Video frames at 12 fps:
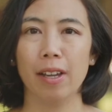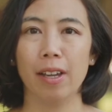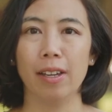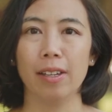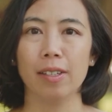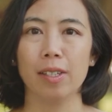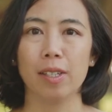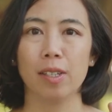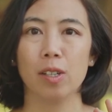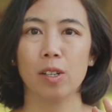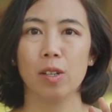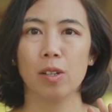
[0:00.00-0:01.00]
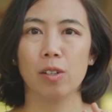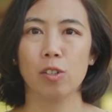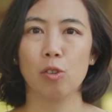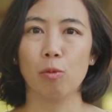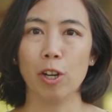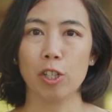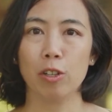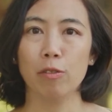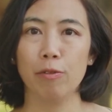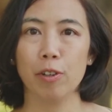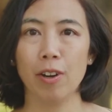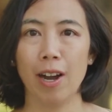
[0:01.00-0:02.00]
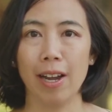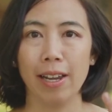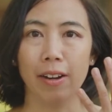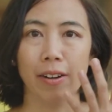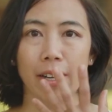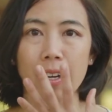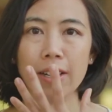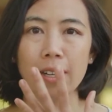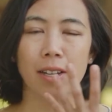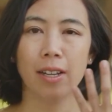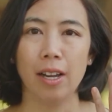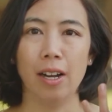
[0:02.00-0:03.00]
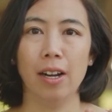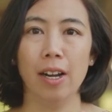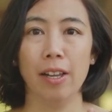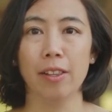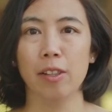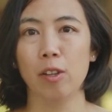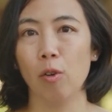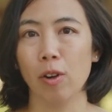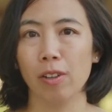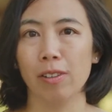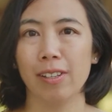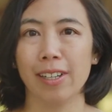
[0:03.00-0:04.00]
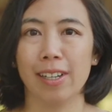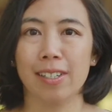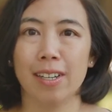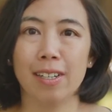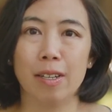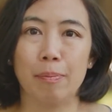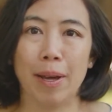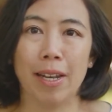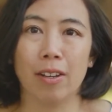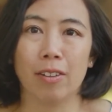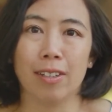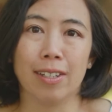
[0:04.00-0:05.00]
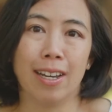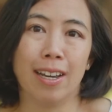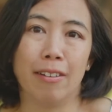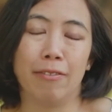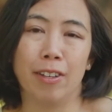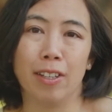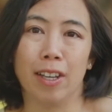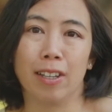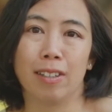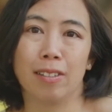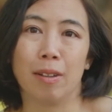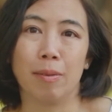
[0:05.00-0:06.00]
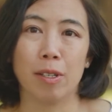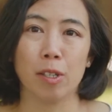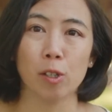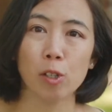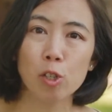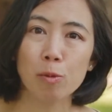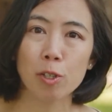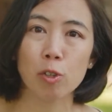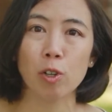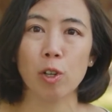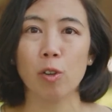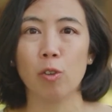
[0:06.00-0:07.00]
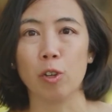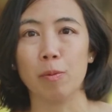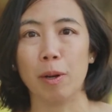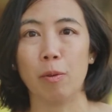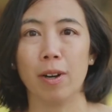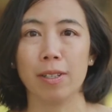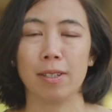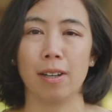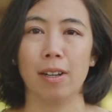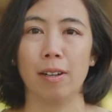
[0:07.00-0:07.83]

is to watch out for your eye area and then the oil. Like I said, depending on the day, I feel like sometimes a little too much oil, or you might want,